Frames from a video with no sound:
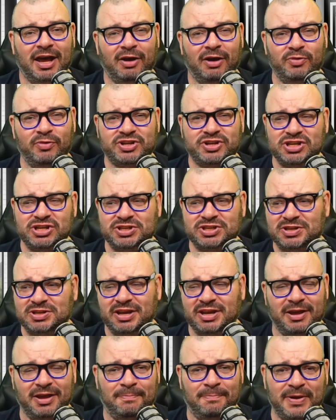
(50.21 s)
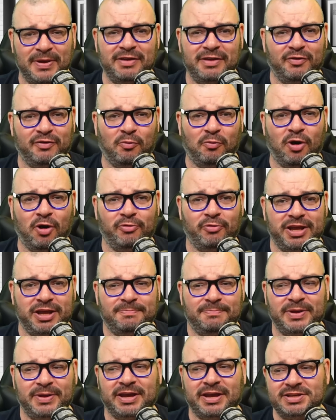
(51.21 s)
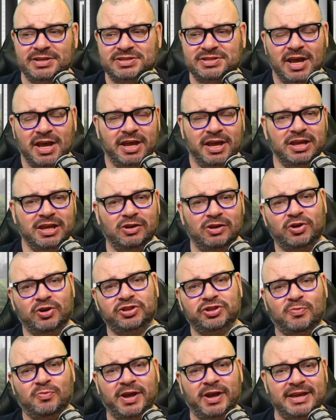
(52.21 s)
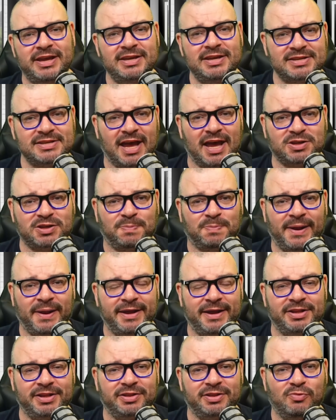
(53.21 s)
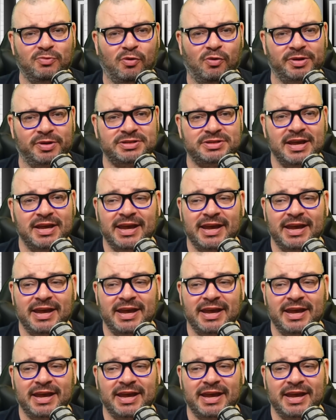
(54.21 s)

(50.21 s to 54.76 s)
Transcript: Which is a bit of a worry because you look at the way Isak's playing at the moment.